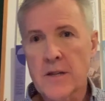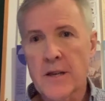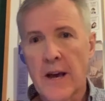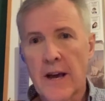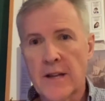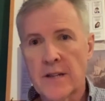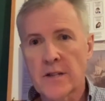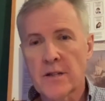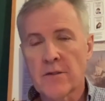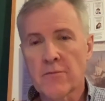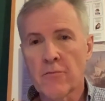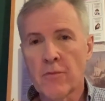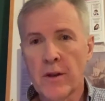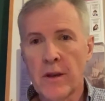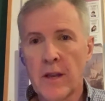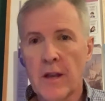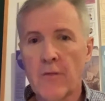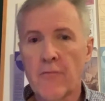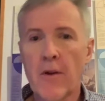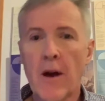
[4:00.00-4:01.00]
tests, we
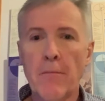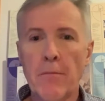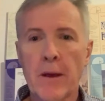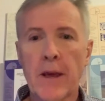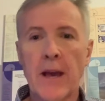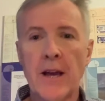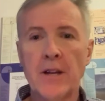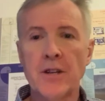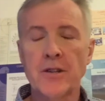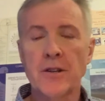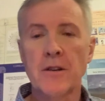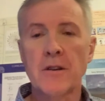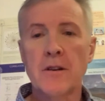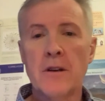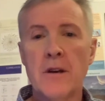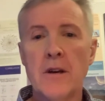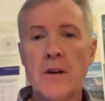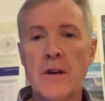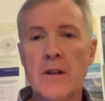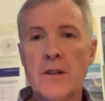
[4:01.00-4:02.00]
need replication
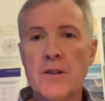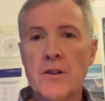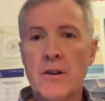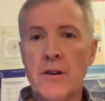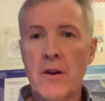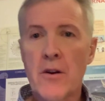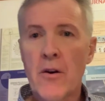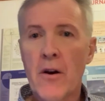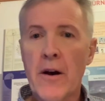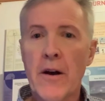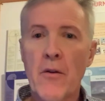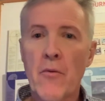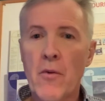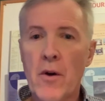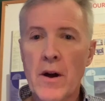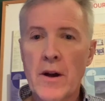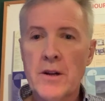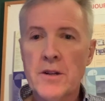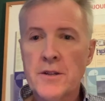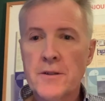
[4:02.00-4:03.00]
to know how it
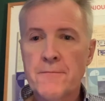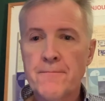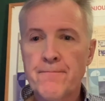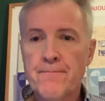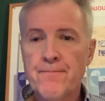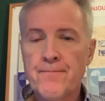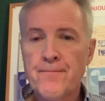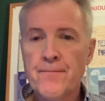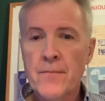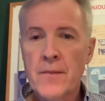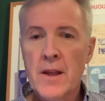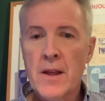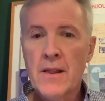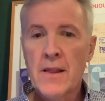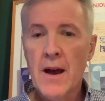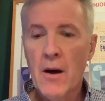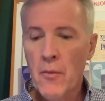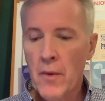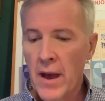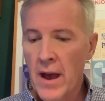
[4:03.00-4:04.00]
works.
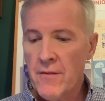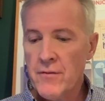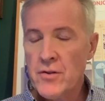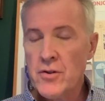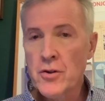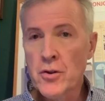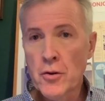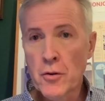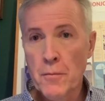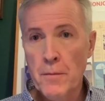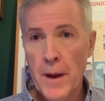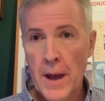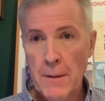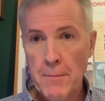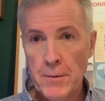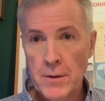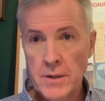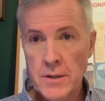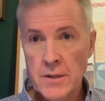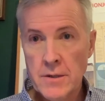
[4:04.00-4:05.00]
Now, we have 2
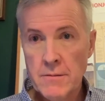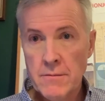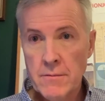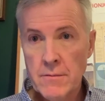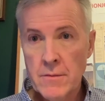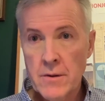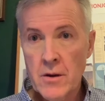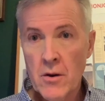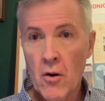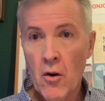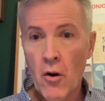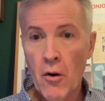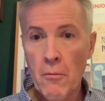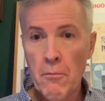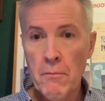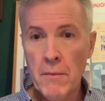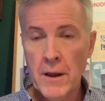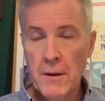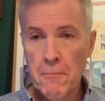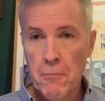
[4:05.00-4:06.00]
papers
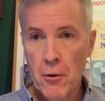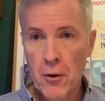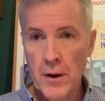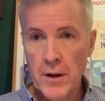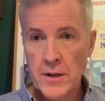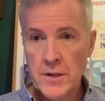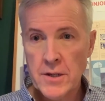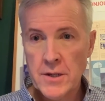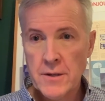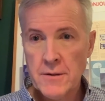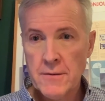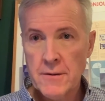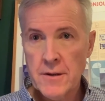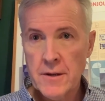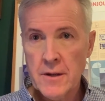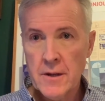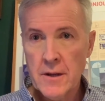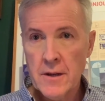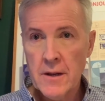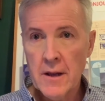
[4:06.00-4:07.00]
on midpoints.
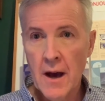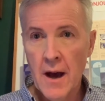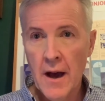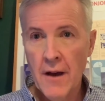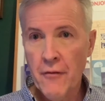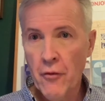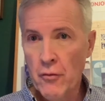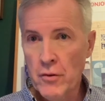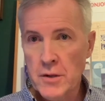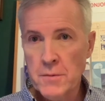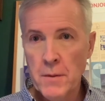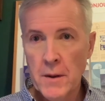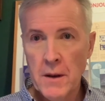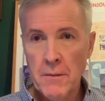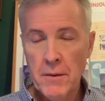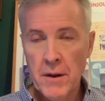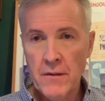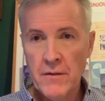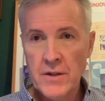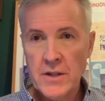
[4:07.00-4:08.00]
Now, I've always been a
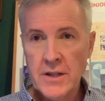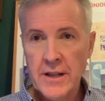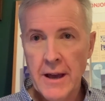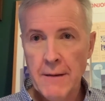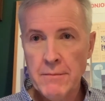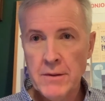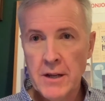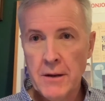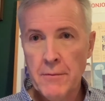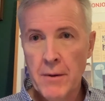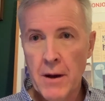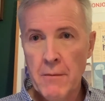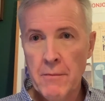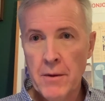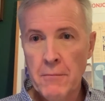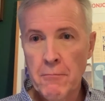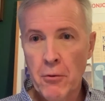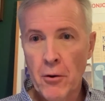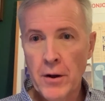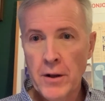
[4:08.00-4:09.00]
bit of a skeptic about
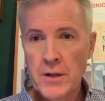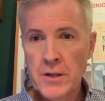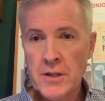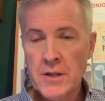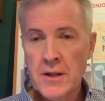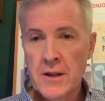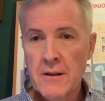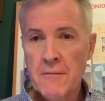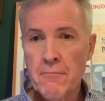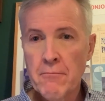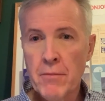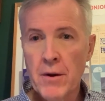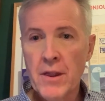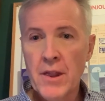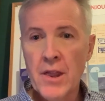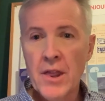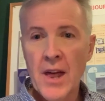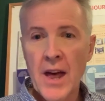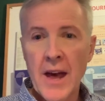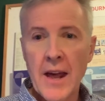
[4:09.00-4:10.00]
midpoints,
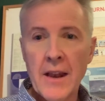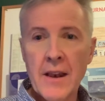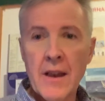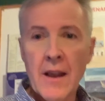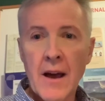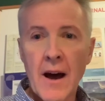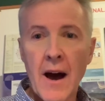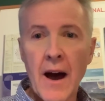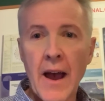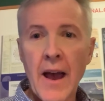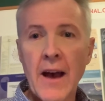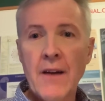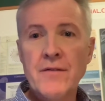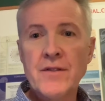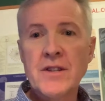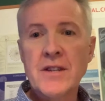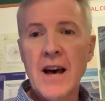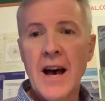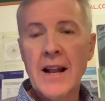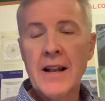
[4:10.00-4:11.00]
but then I have
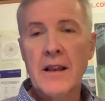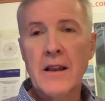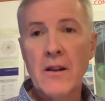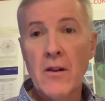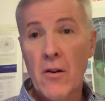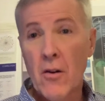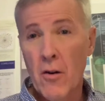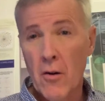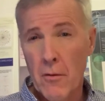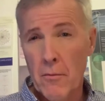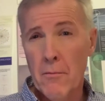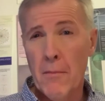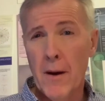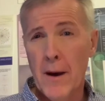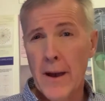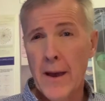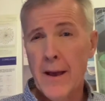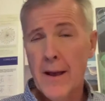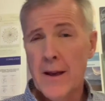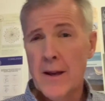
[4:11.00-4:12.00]
Saturn on
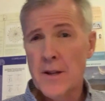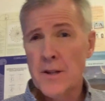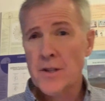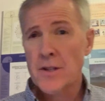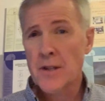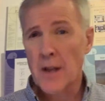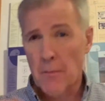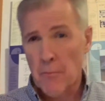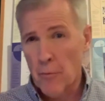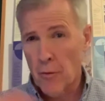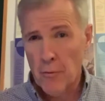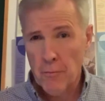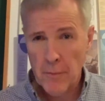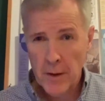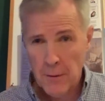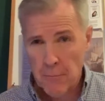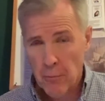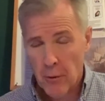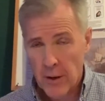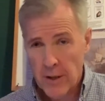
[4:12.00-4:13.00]
my sun-moon
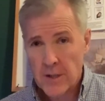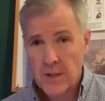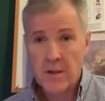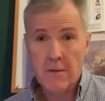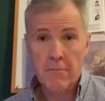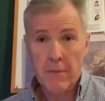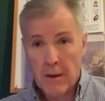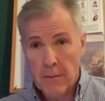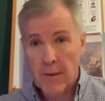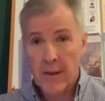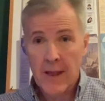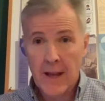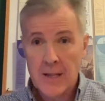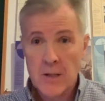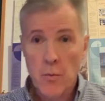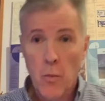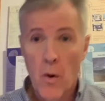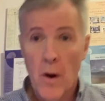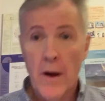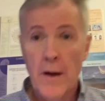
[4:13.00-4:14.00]
midpoints, so maybe
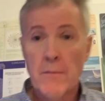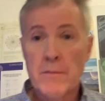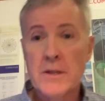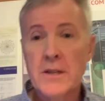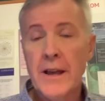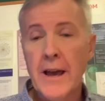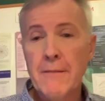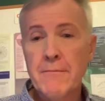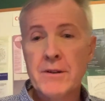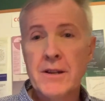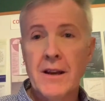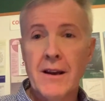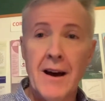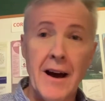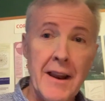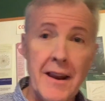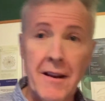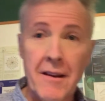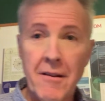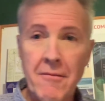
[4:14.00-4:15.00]
that's why I'm a skeptic.
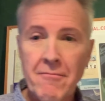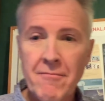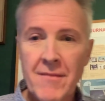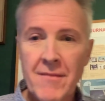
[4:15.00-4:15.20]
I don't